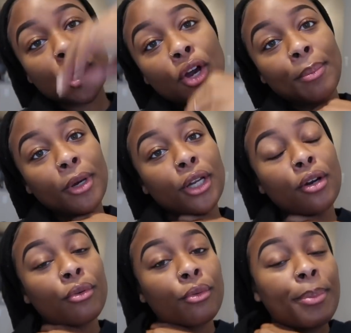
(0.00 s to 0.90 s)
So I'm gonna
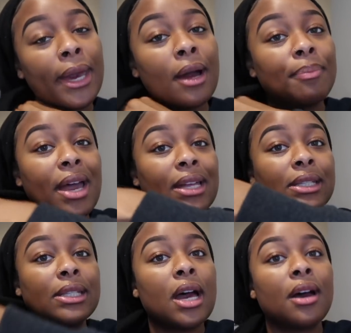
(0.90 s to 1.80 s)
go pick up
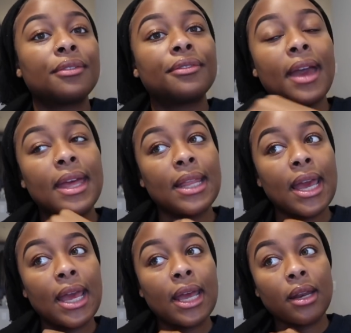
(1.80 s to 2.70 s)
that stuff and
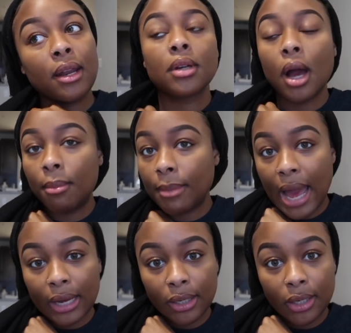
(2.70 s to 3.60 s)
then come
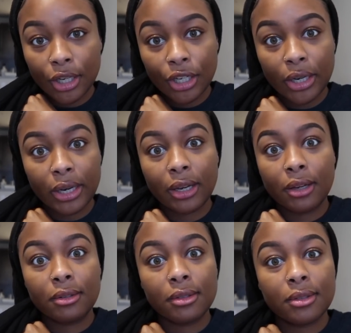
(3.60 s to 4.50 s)
back here
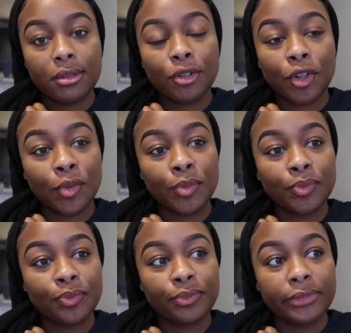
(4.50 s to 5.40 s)
and, you know,
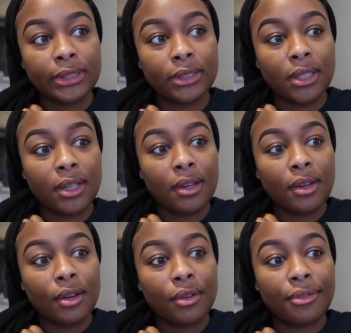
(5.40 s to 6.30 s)

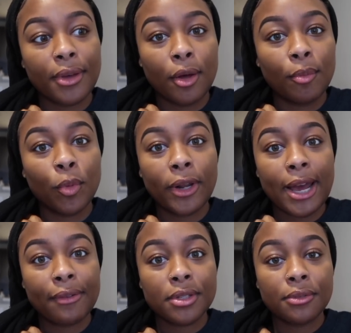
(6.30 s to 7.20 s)
film what I
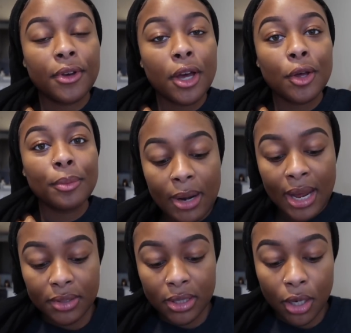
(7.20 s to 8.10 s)
have to film. But I
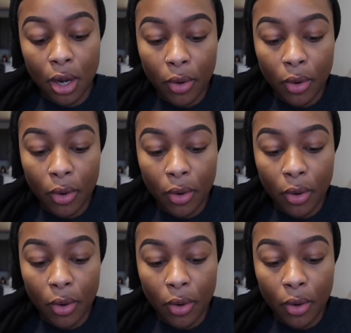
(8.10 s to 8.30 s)
have to get